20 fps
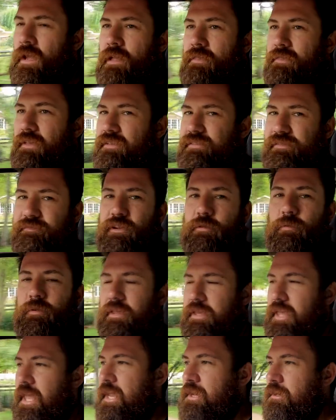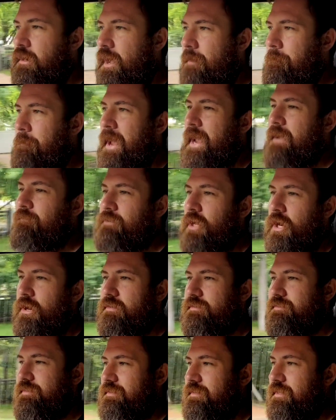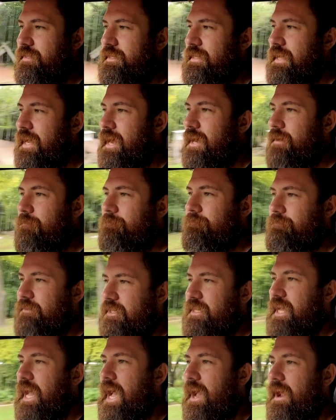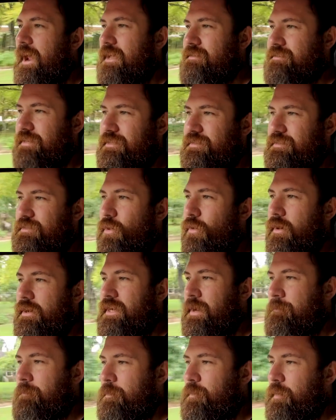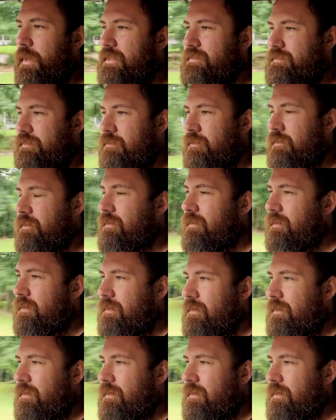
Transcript: Those of you with a keen eye may have noticed that the car has historic number plates on it.